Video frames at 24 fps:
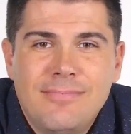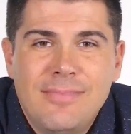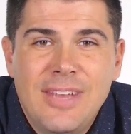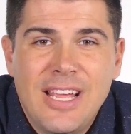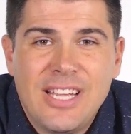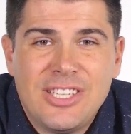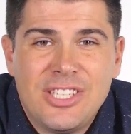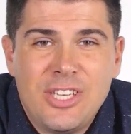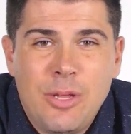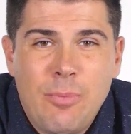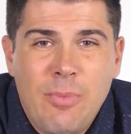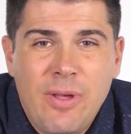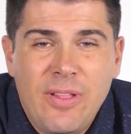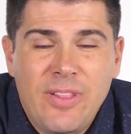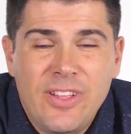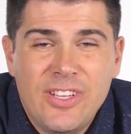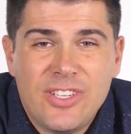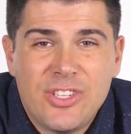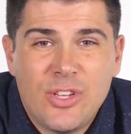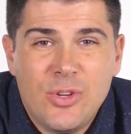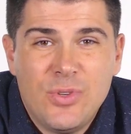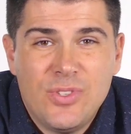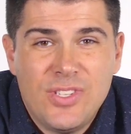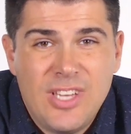Next on my
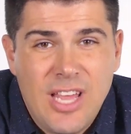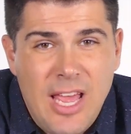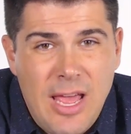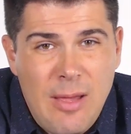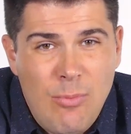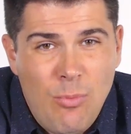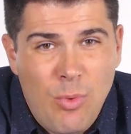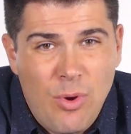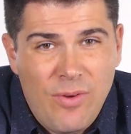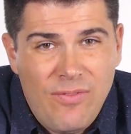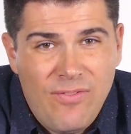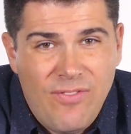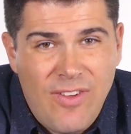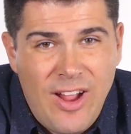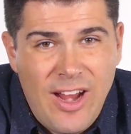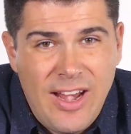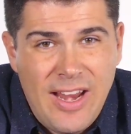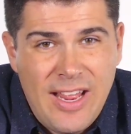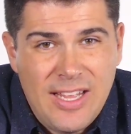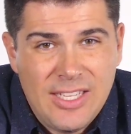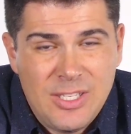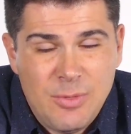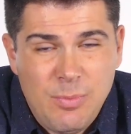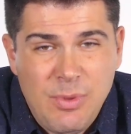list goes to M1
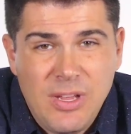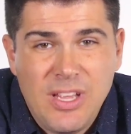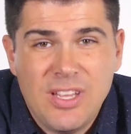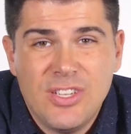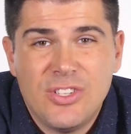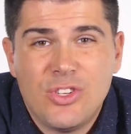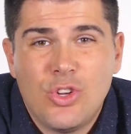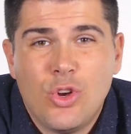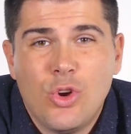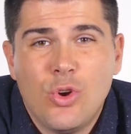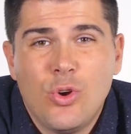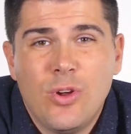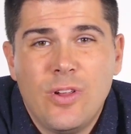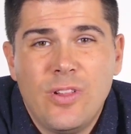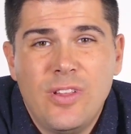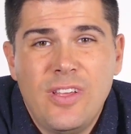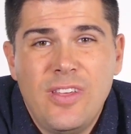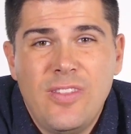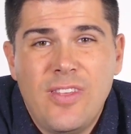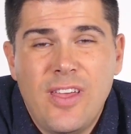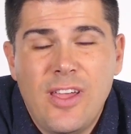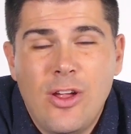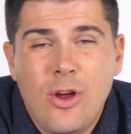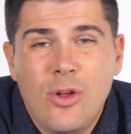Finance because currently
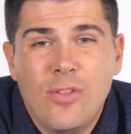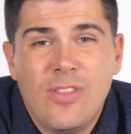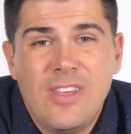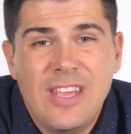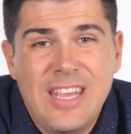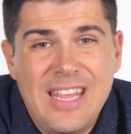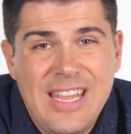they are the